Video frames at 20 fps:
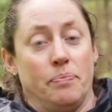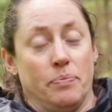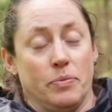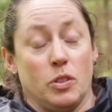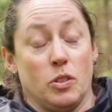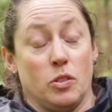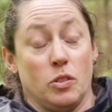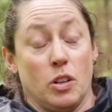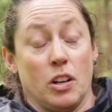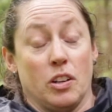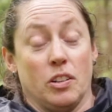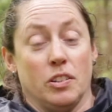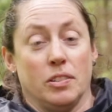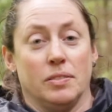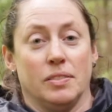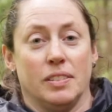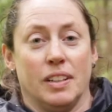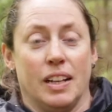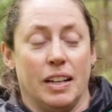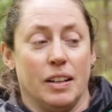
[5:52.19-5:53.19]
struggle.
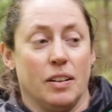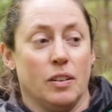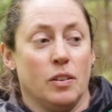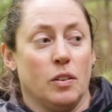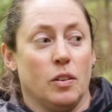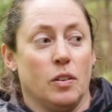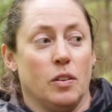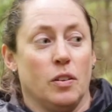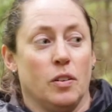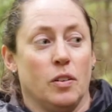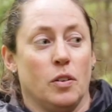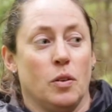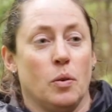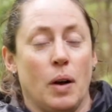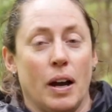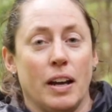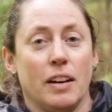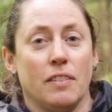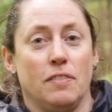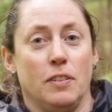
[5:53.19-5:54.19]
And
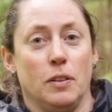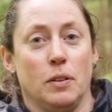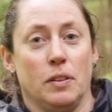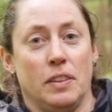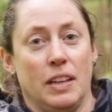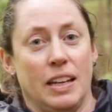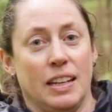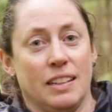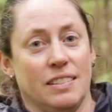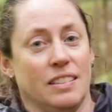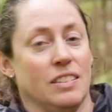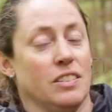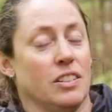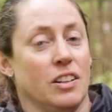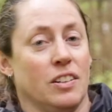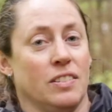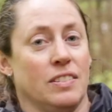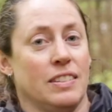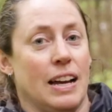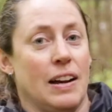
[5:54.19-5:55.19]
quite a few things, it
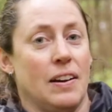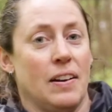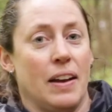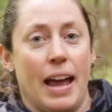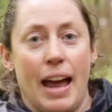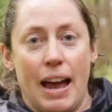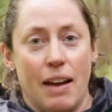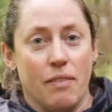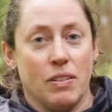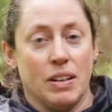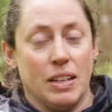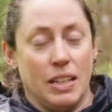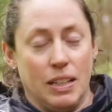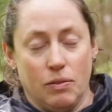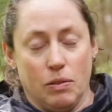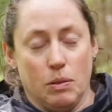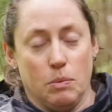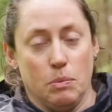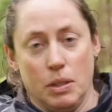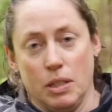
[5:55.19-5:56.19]
turns out, haven't
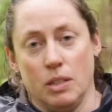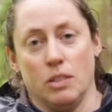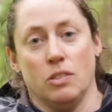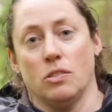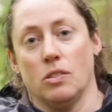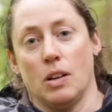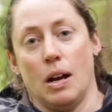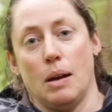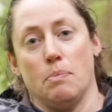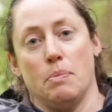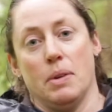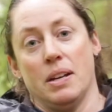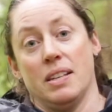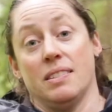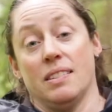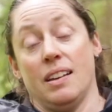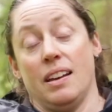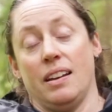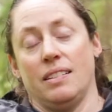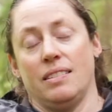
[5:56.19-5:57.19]
even been described by
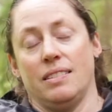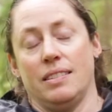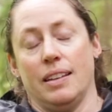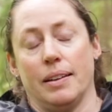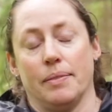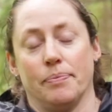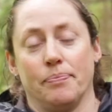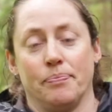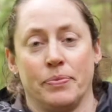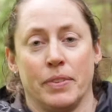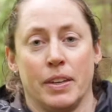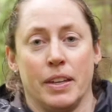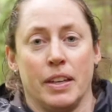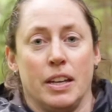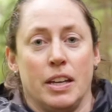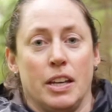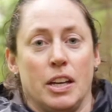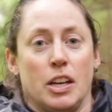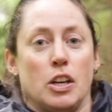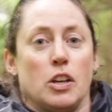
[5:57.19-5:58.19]
science yet.
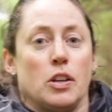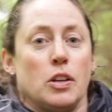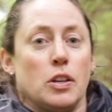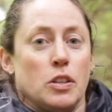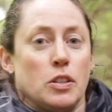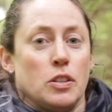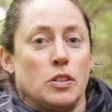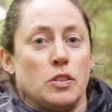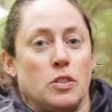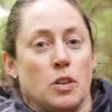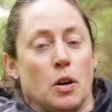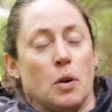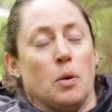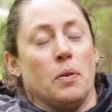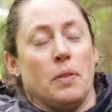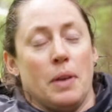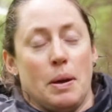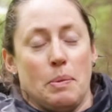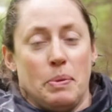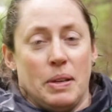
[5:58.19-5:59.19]
So
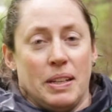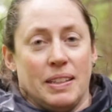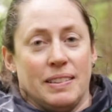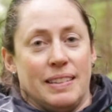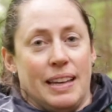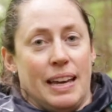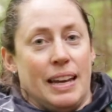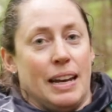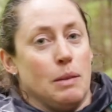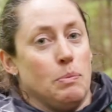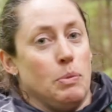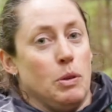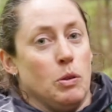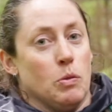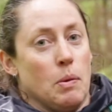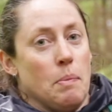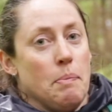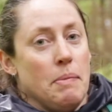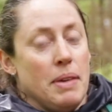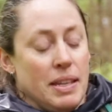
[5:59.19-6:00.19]
that being said, I'd be
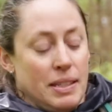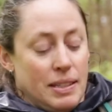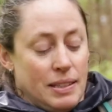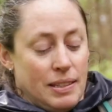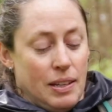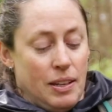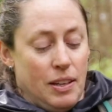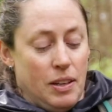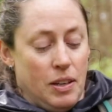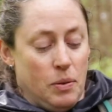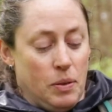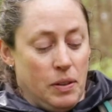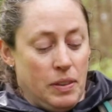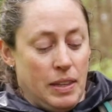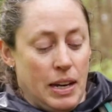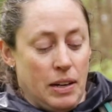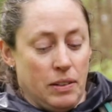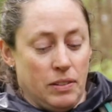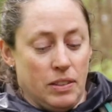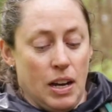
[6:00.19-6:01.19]
remiss
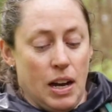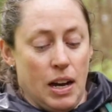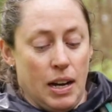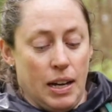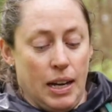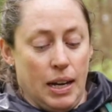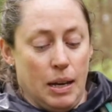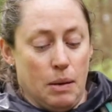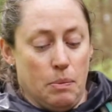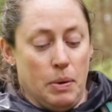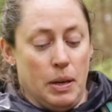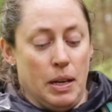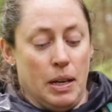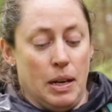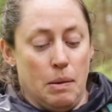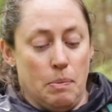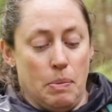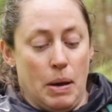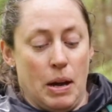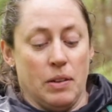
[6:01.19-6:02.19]
without talking a bit
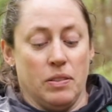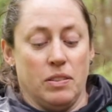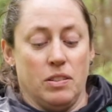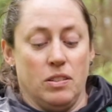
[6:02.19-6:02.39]
about the